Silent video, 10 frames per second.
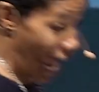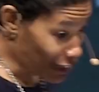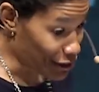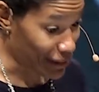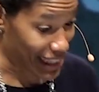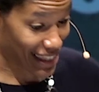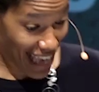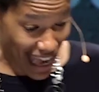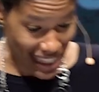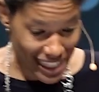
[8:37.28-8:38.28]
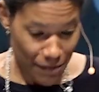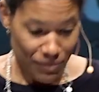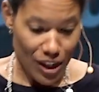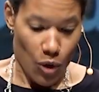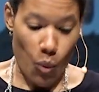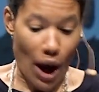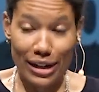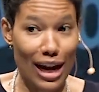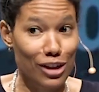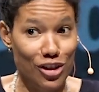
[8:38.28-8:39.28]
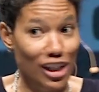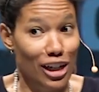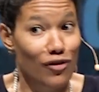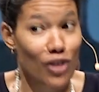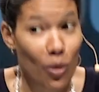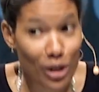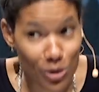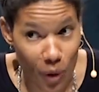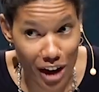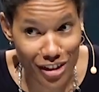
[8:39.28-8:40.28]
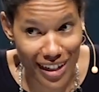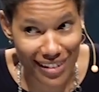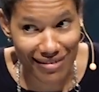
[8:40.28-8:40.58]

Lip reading: actually says, why not cheat if no one is watching?